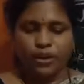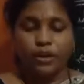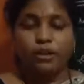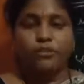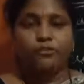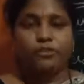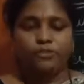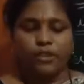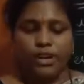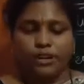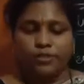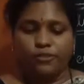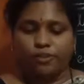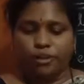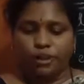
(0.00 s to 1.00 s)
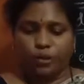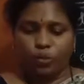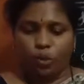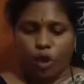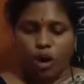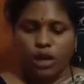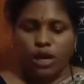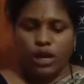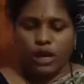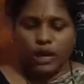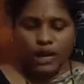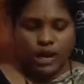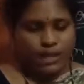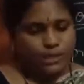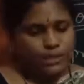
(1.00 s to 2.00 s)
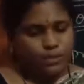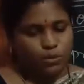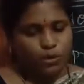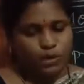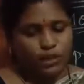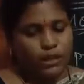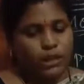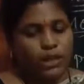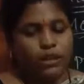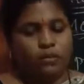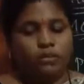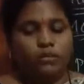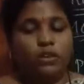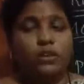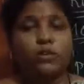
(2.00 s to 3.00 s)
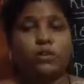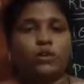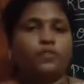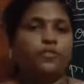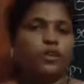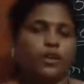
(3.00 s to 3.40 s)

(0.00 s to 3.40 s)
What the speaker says: We went for a walk last morning. We will go for